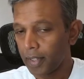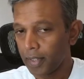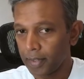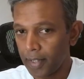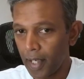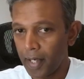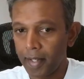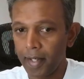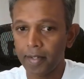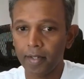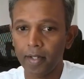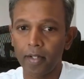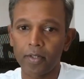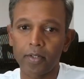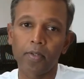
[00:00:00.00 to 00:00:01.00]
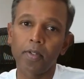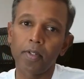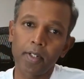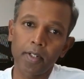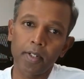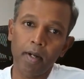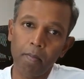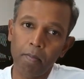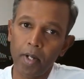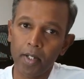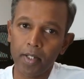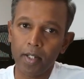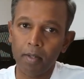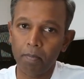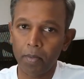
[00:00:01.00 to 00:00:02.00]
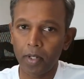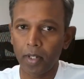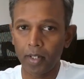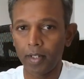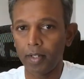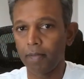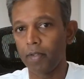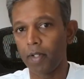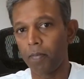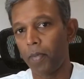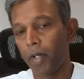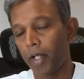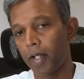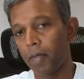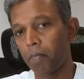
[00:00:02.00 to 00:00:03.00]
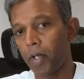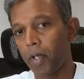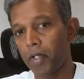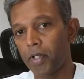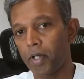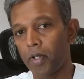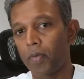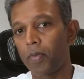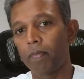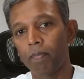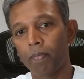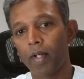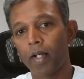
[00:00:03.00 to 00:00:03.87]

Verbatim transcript: in that case also, this operational pillar will play a major role.